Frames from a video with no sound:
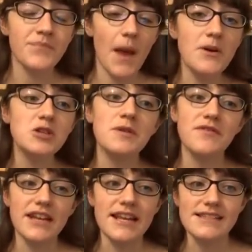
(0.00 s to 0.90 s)
I want to
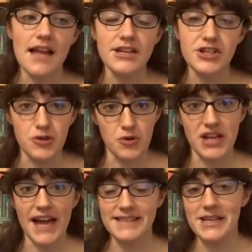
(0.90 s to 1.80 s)
be reading slightly
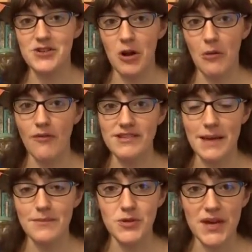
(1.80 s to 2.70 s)
shorter Anthony Trollope novels
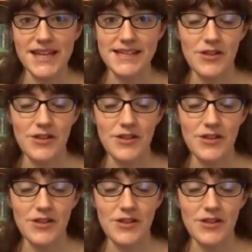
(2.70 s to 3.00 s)
in between,